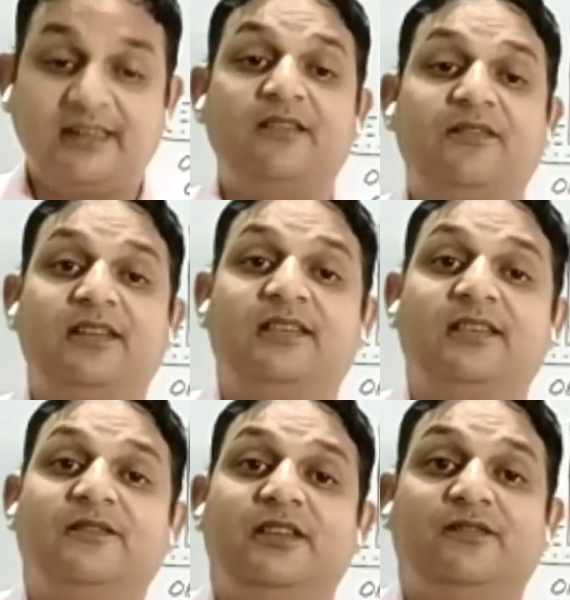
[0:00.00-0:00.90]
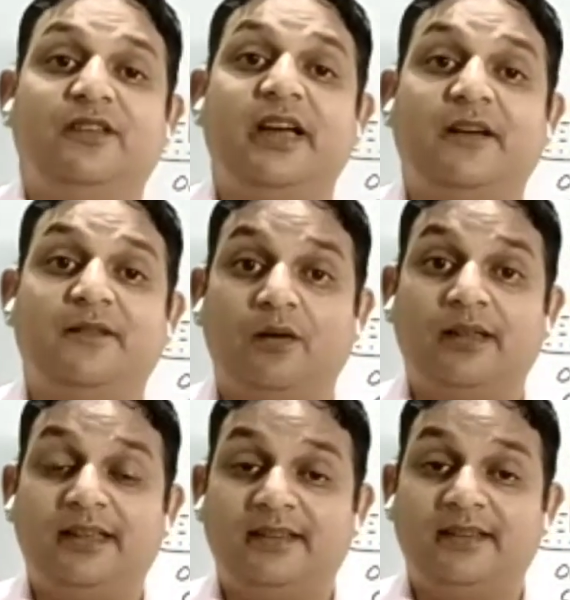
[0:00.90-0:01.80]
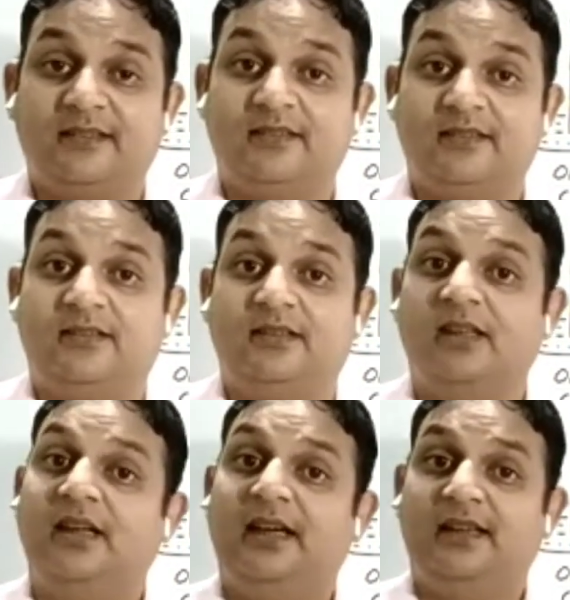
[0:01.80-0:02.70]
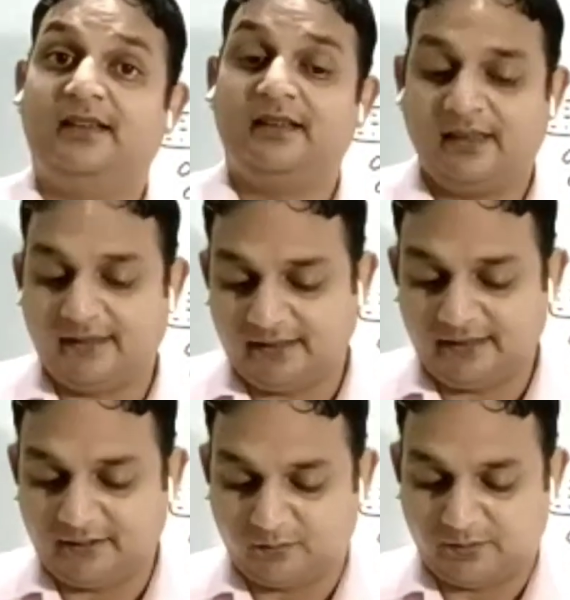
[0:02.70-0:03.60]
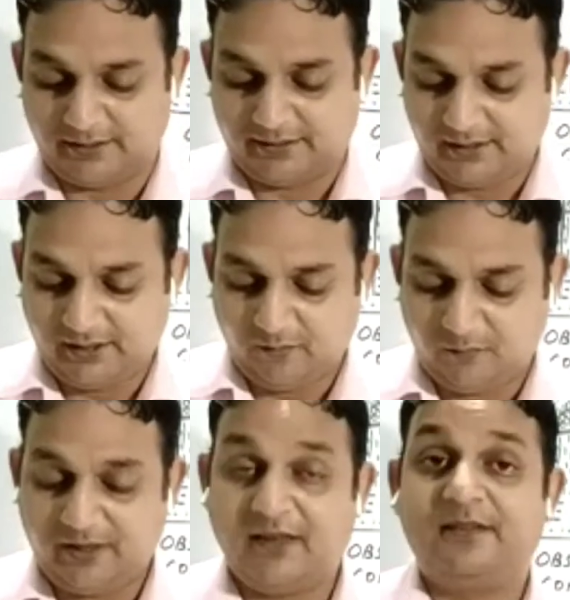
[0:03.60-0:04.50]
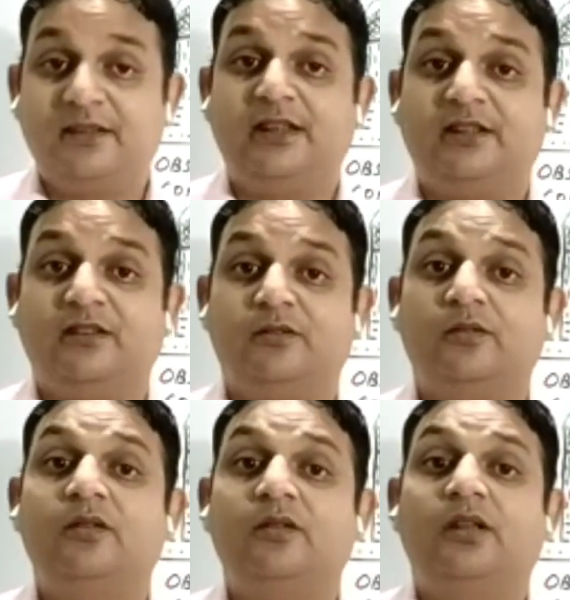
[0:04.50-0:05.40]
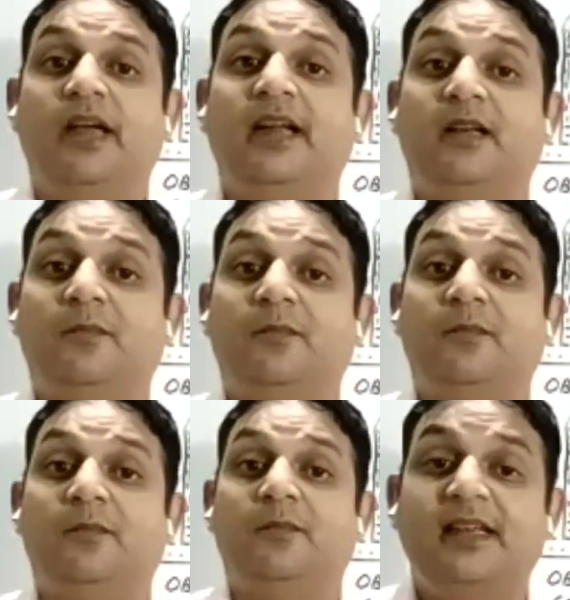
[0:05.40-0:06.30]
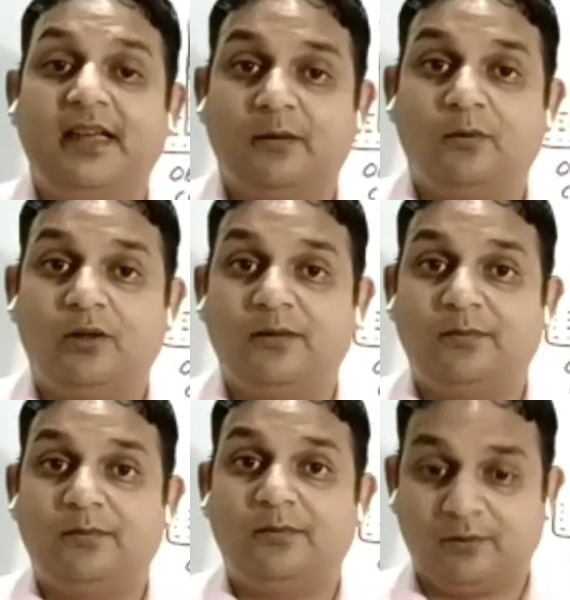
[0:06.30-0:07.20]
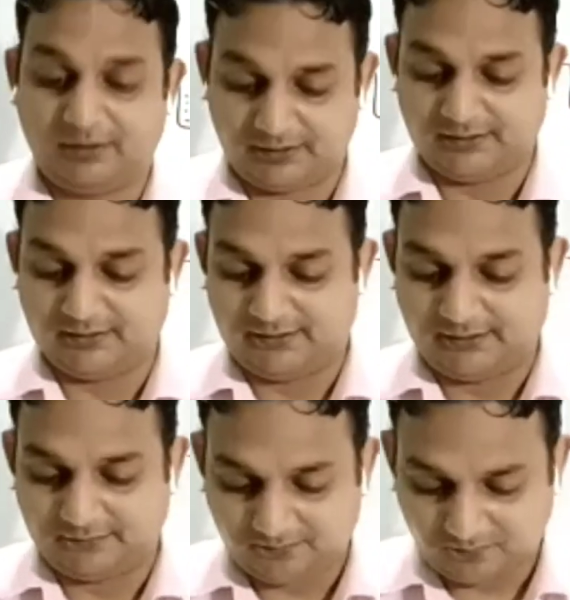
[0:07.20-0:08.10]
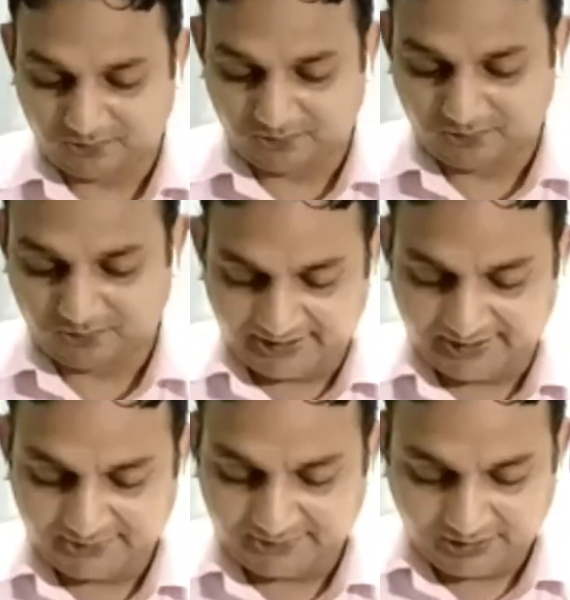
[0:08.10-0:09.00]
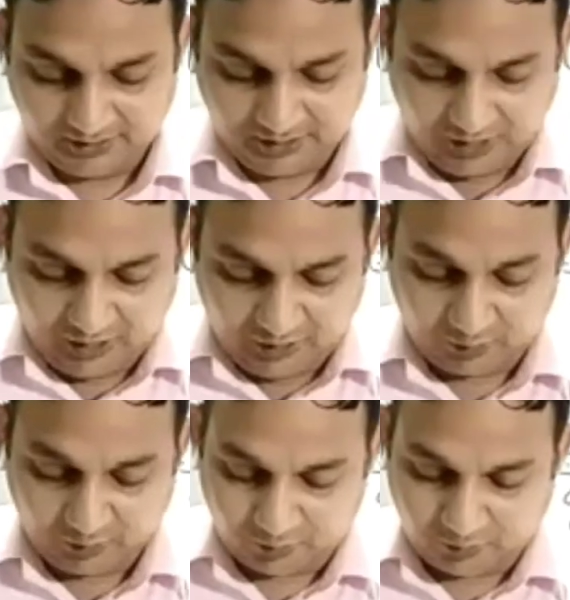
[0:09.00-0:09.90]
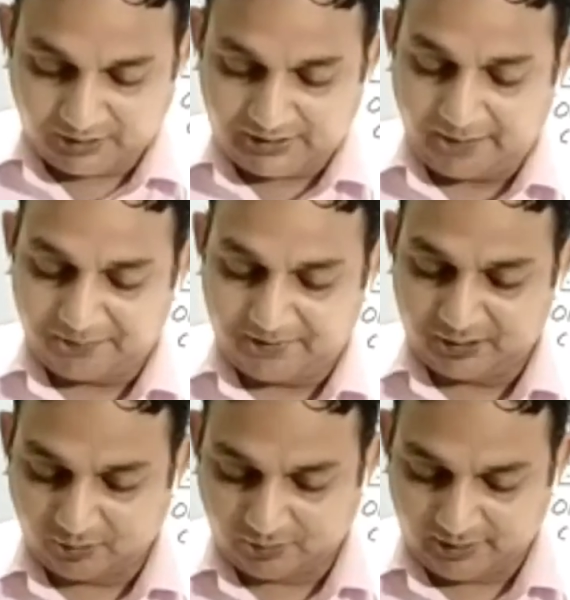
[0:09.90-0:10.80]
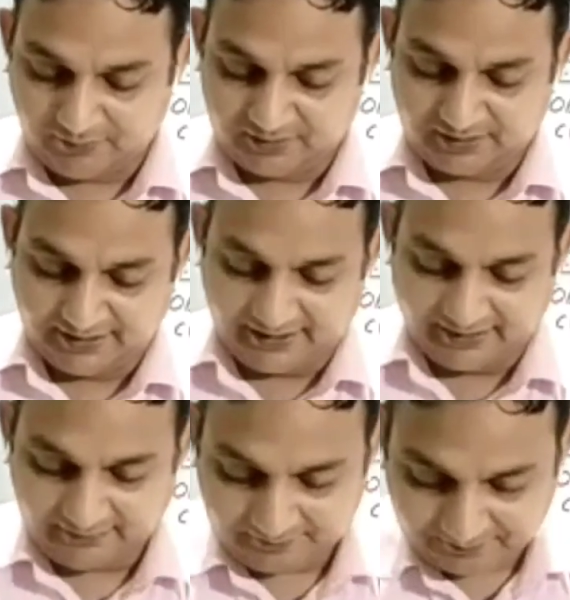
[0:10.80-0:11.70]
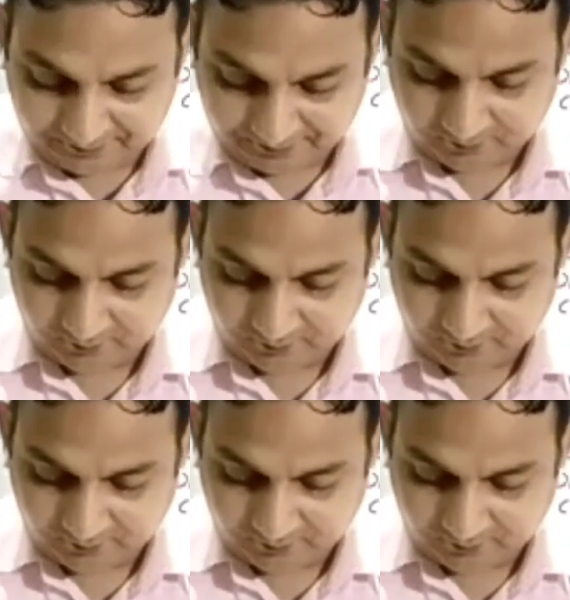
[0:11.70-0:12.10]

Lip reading: So these are the differences which we have already discussed in the earlier only, while I was teaching you anabolic and catabolic processes there. All right. To go through the chapter thoroughly once again.